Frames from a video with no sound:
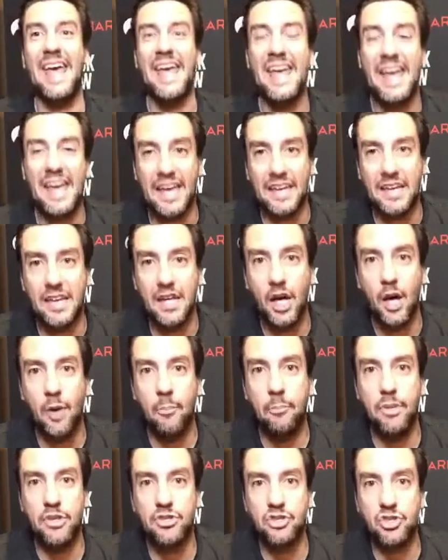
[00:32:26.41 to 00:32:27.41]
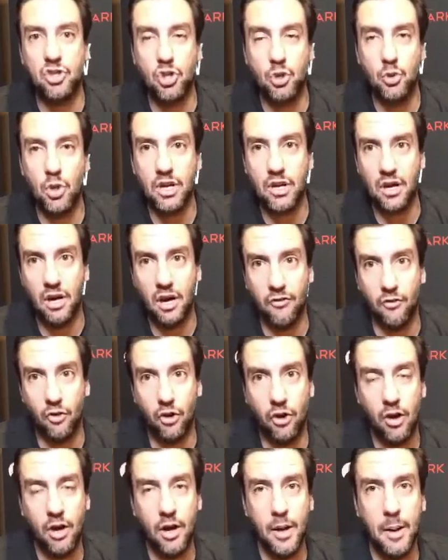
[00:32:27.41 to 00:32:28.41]
and Mizzou to
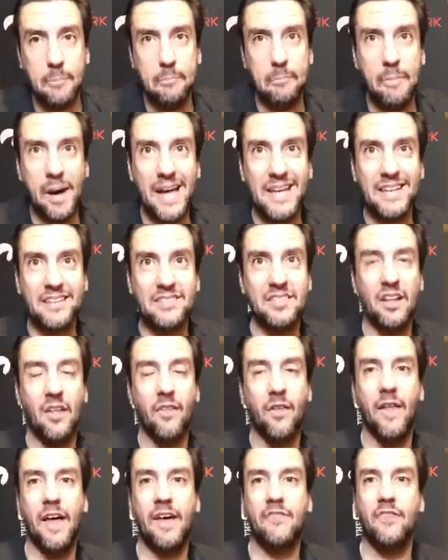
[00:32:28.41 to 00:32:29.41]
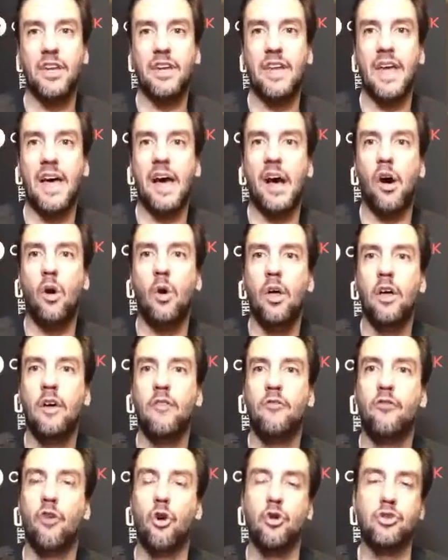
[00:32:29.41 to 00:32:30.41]
cover minus 11 now
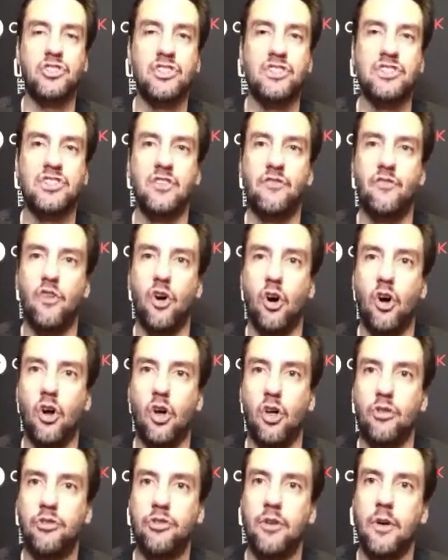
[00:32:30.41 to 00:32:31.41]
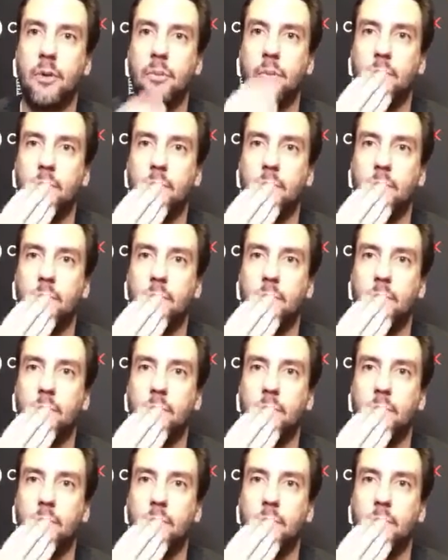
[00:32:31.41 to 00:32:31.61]
versus the Vols.